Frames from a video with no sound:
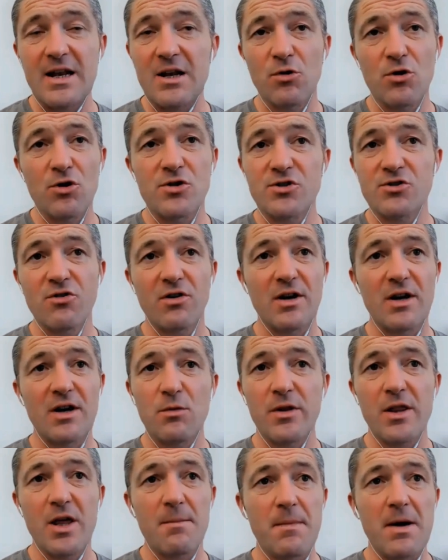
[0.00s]
Anyone who's struggling
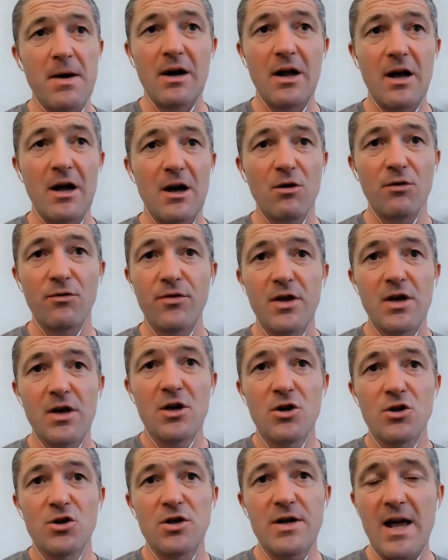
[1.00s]
with their mental health,
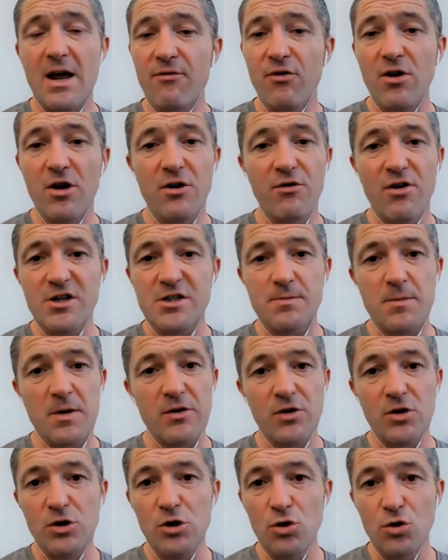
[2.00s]
never
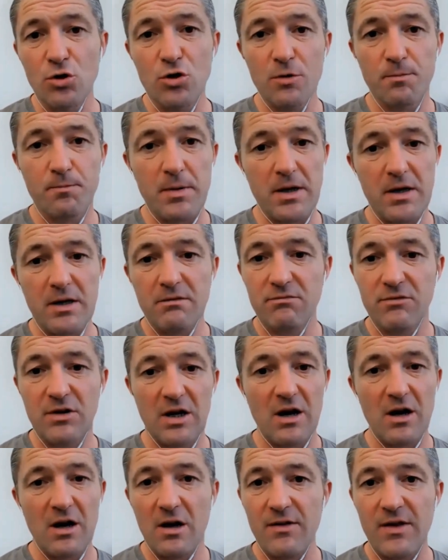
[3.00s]
underestimate that you could be the
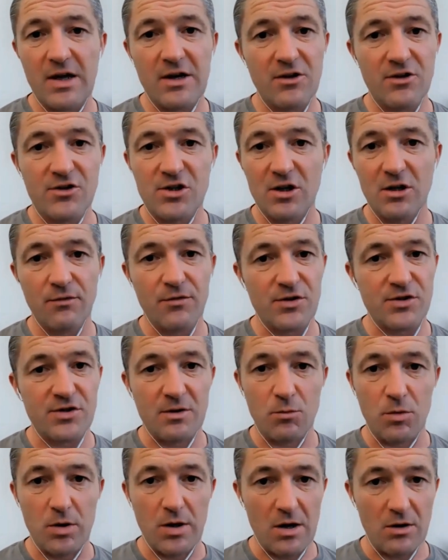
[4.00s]
light at the end of the tunnel for
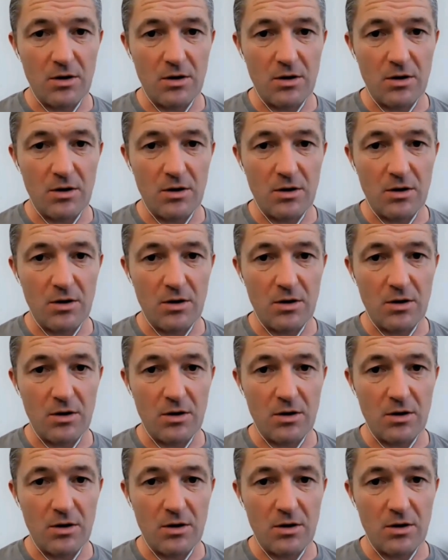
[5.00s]
someone